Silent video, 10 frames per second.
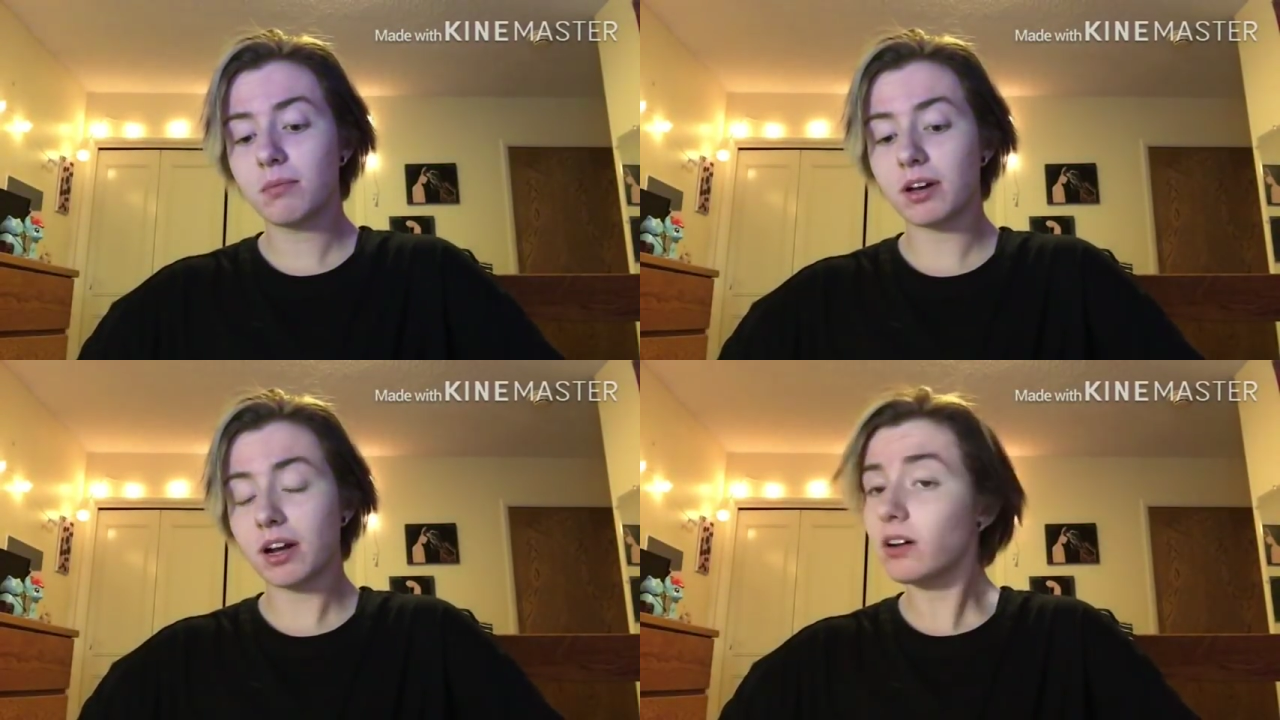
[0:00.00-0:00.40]

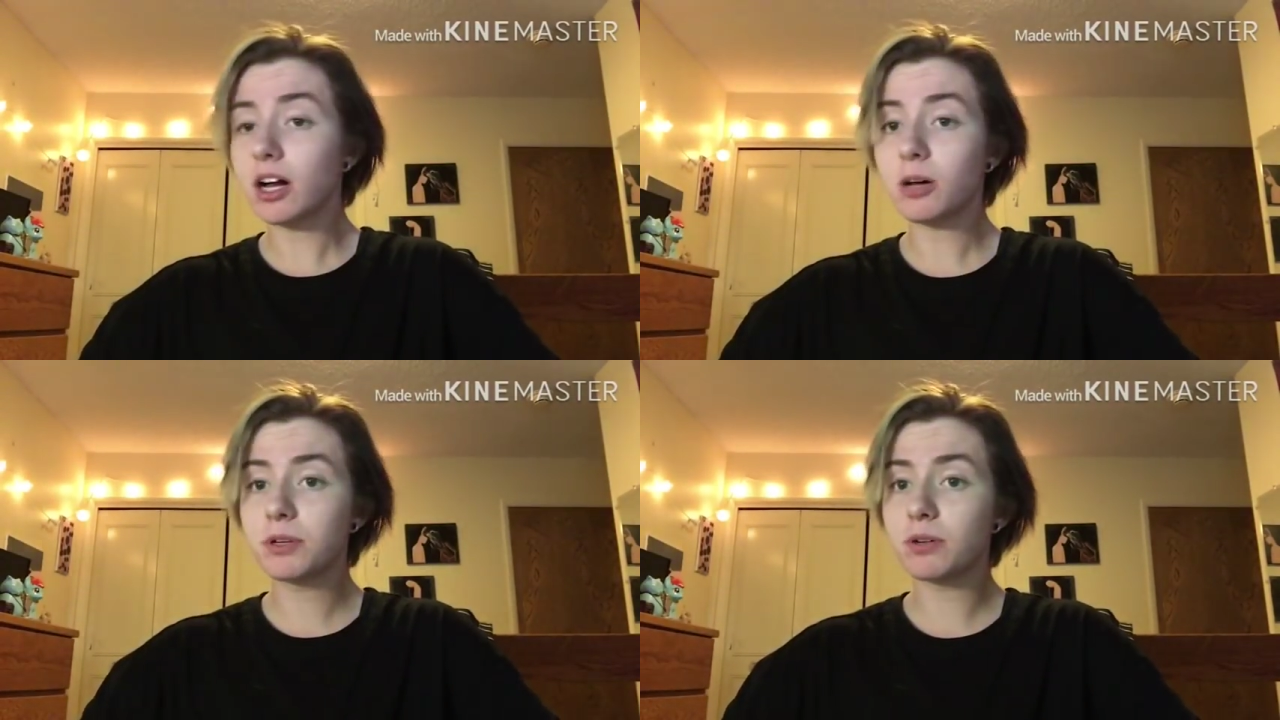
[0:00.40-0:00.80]
but I'll
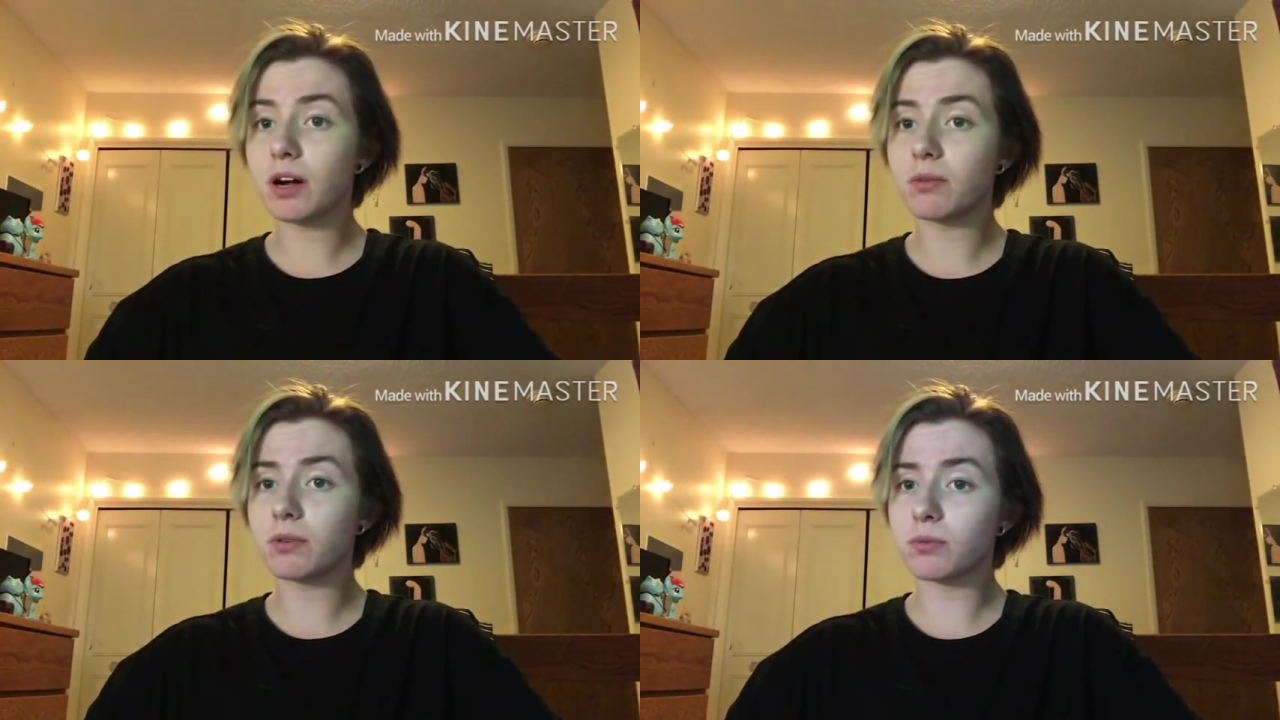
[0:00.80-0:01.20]
help you
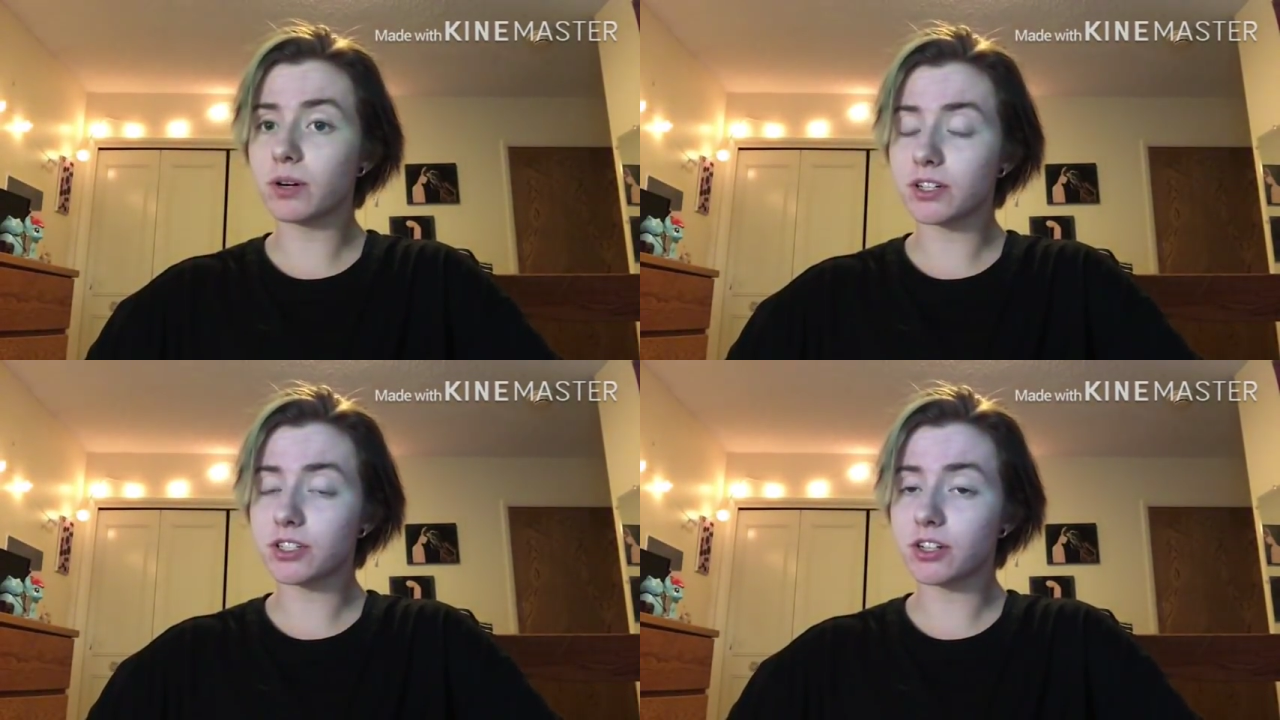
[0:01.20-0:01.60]
out with
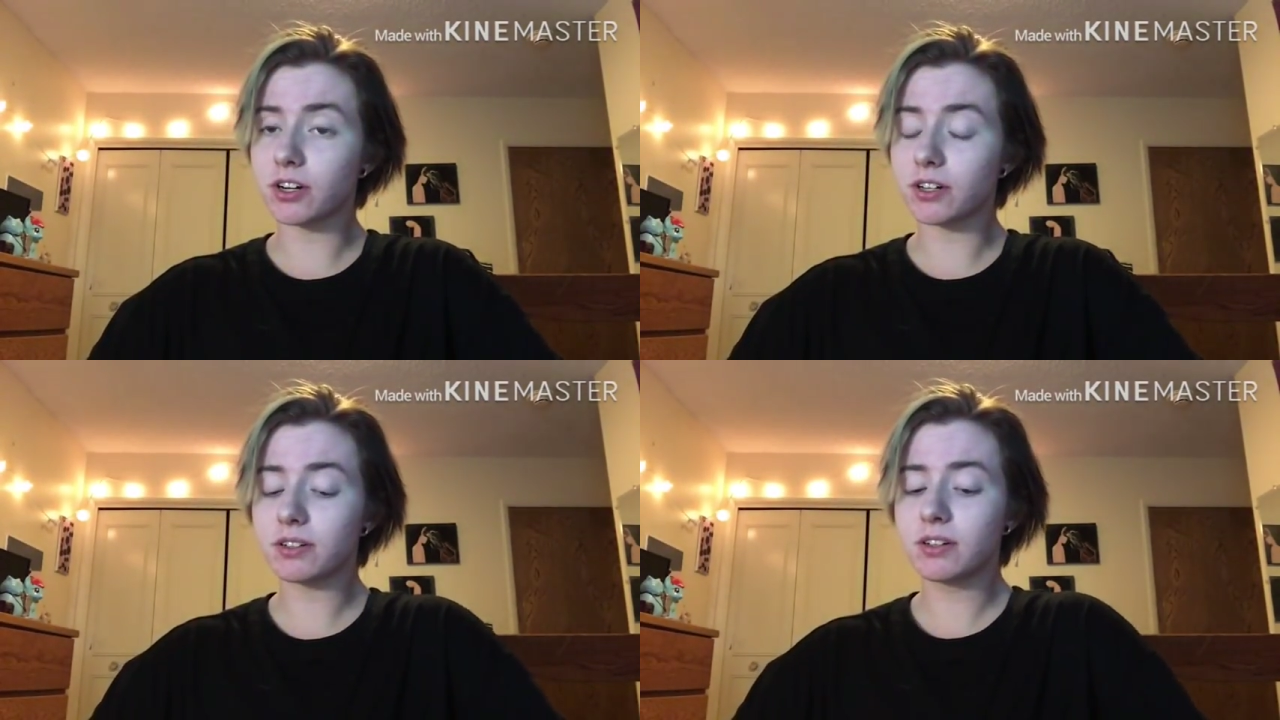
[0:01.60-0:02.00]
where to
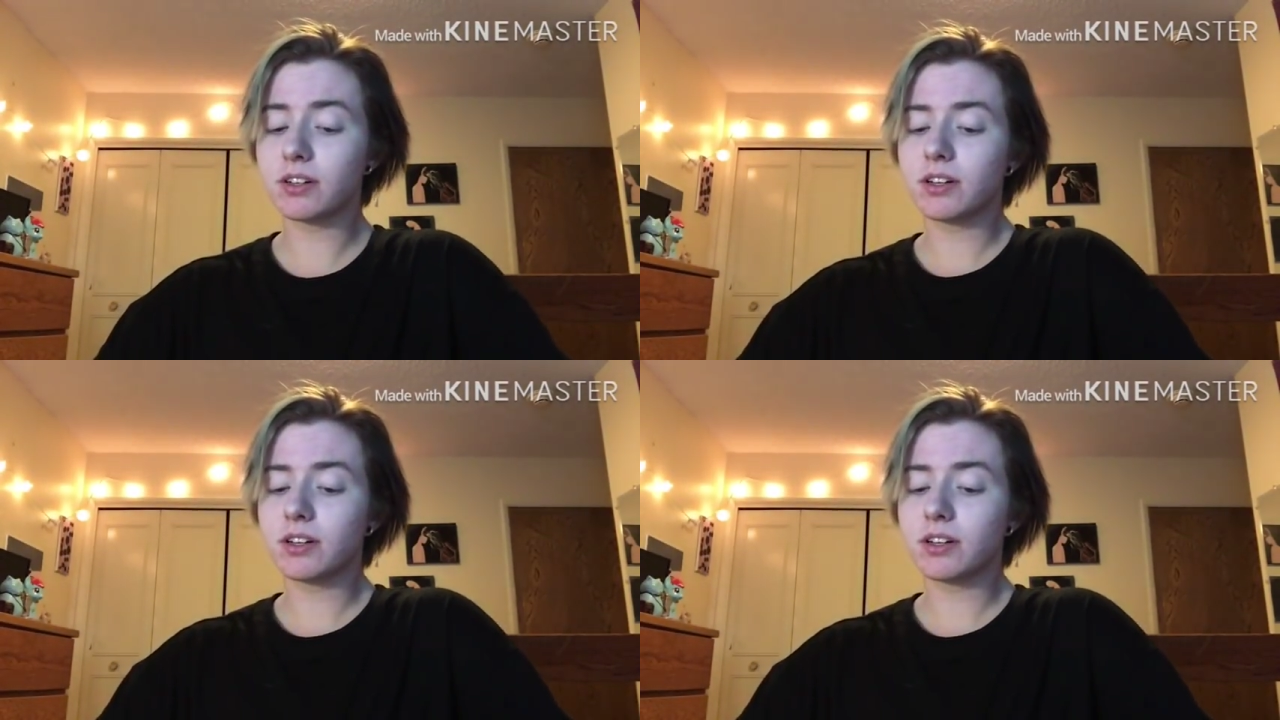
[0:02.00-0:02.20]
start.